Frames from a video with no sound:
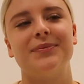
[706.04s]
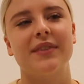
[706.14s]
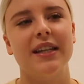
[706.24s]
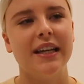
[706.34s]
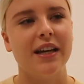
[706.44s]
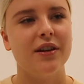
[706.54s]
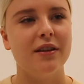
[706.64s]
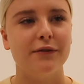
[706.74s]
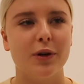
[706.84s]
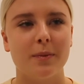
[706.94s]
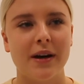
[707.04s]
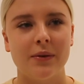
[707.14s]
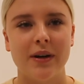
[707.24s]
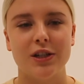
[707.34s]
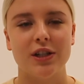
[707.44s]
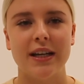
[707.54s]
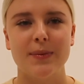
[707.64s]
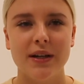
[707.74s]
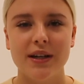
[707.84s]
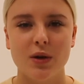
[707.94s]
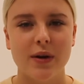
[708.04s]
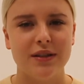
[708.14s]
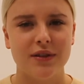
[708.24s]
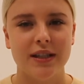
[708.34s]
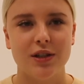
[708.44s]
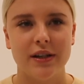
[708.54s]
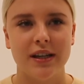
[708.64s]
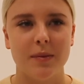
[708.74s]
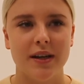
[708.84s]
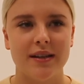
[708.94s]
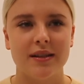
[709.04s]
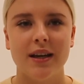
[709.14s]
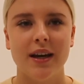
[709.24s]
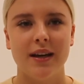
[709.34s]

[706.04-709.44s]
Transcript: King Henry IV Part 1, Shakespeare is always really tricky because